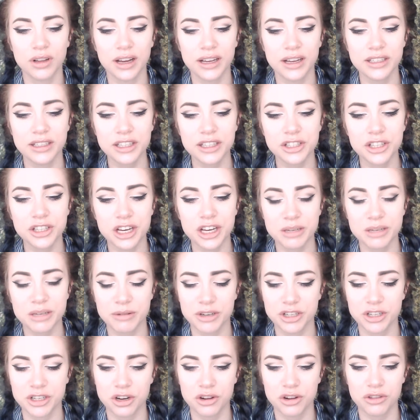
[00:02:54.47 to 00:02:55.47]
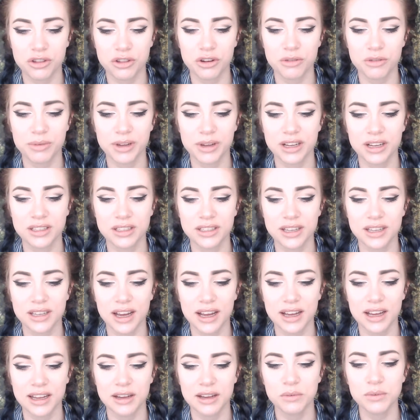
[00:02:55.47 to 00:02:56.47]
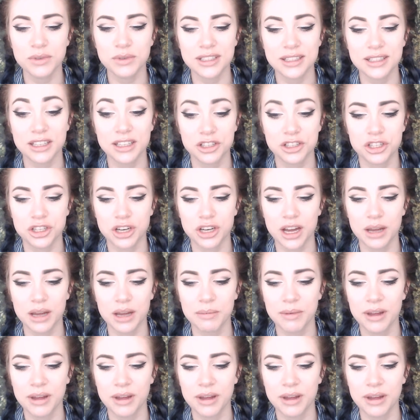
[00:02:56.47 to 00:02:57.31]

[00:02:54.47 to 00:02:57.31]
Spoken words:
I did change my shirt though because it was lunchtime,